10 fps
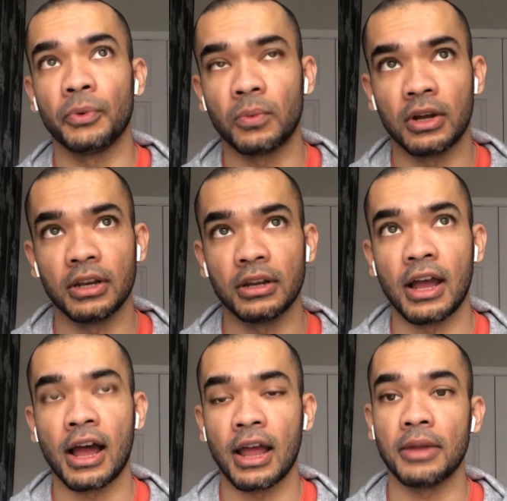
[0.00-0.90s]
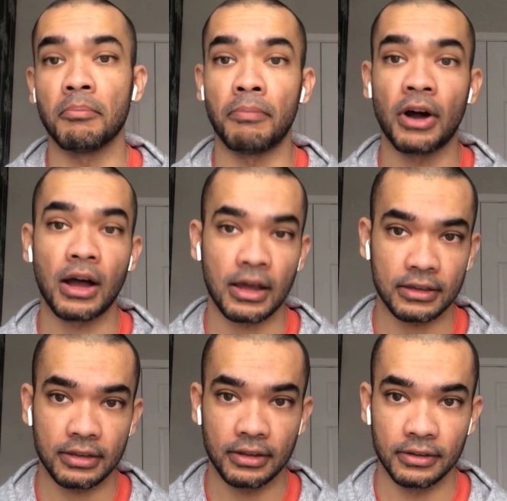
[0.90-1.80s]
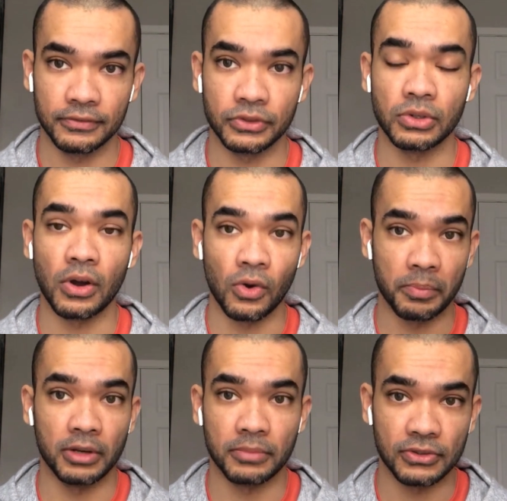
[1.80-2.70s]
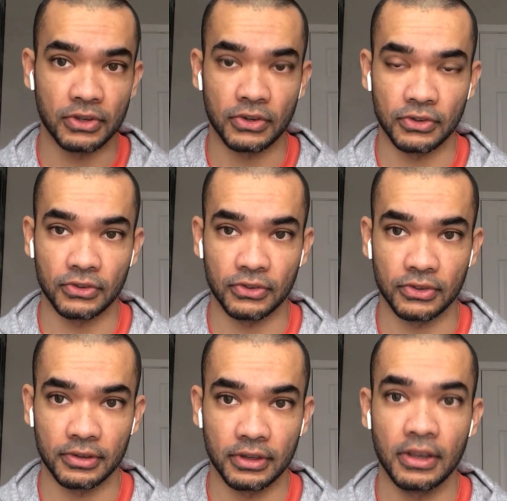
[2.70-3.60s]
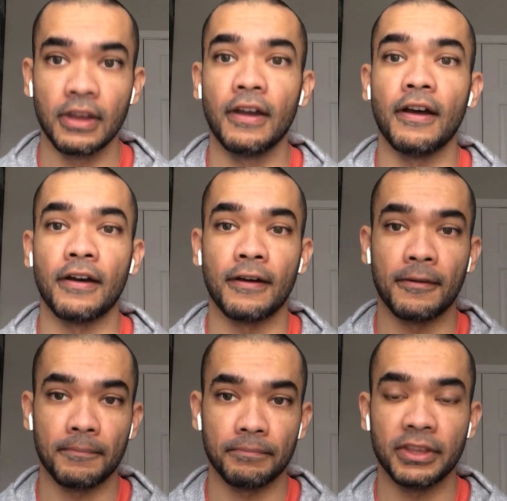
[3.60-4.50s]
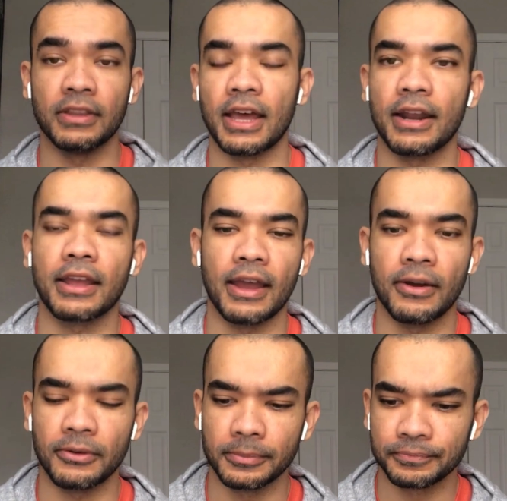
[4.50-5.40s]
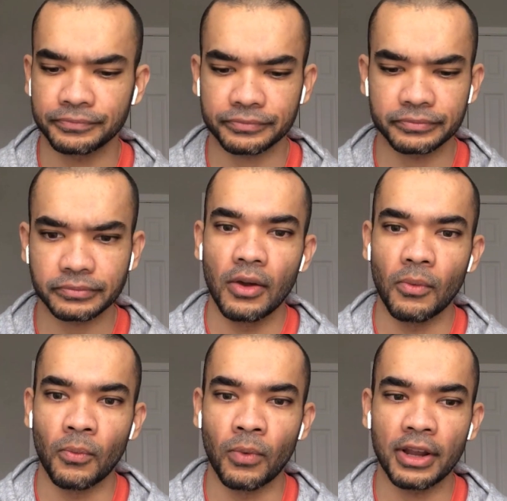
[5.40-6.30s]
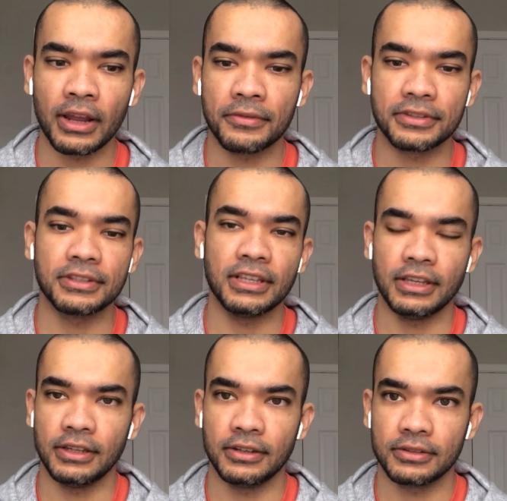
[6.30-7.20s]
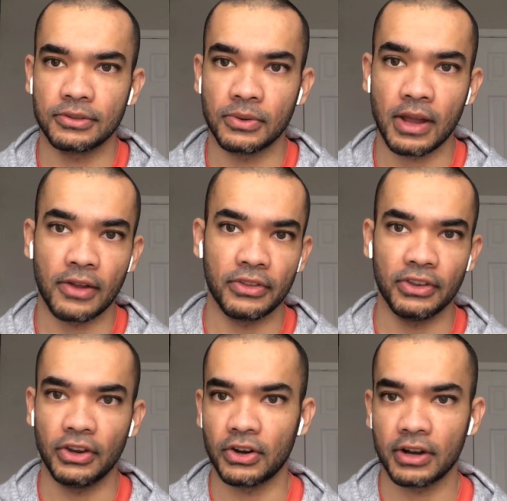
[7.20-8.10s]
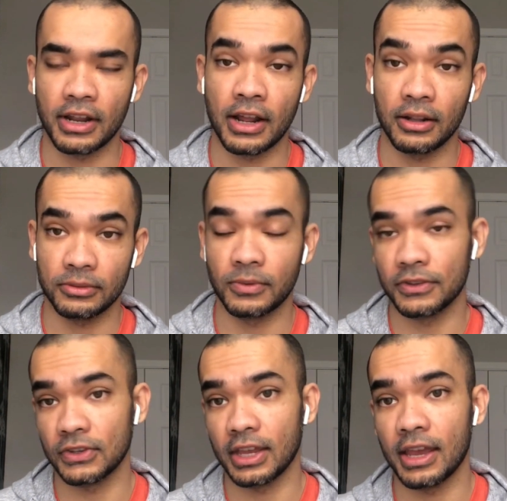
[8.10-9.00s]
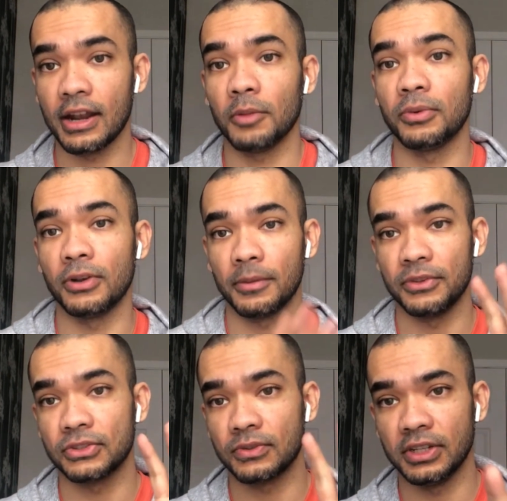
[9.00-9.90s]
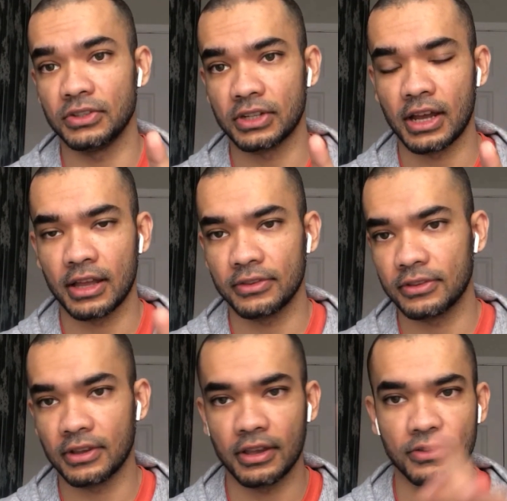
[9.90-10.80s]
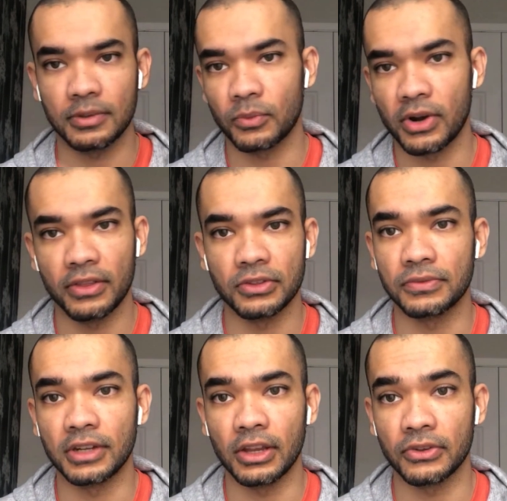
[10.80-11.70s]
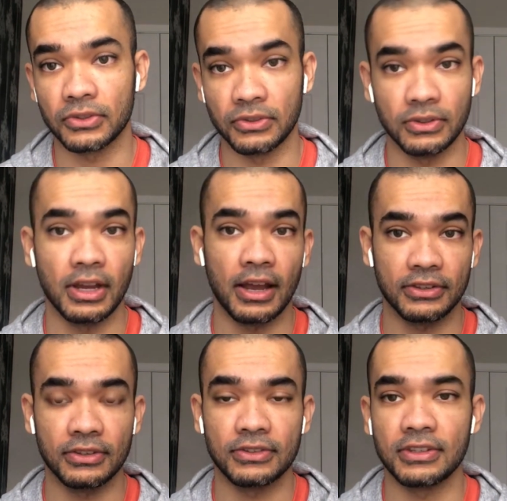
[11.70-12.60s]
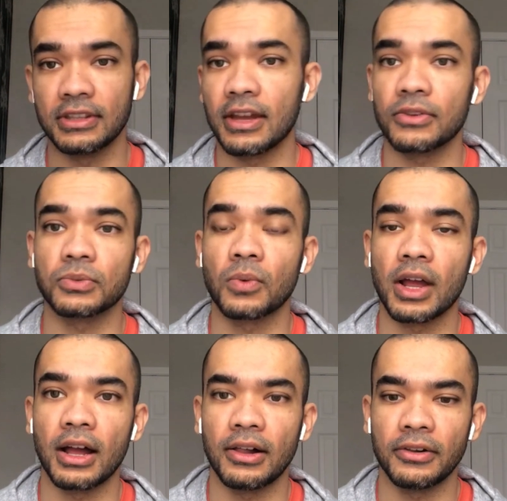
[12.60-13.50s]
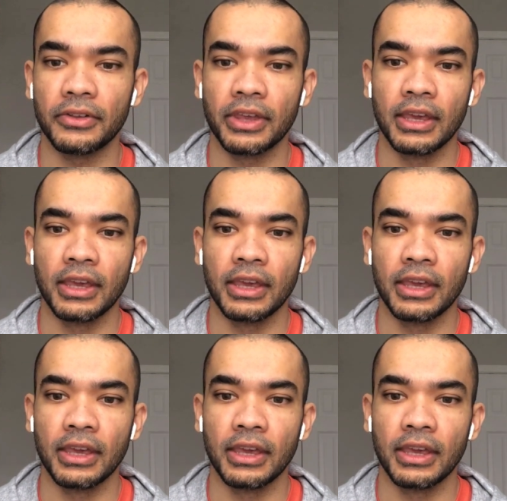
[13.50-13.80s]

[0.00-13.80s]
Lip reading: one, I bought to open positions in that account. What I've seen throughout the year, and once again I'll put up the screenshots somewhere in this video so you guys can see that as well.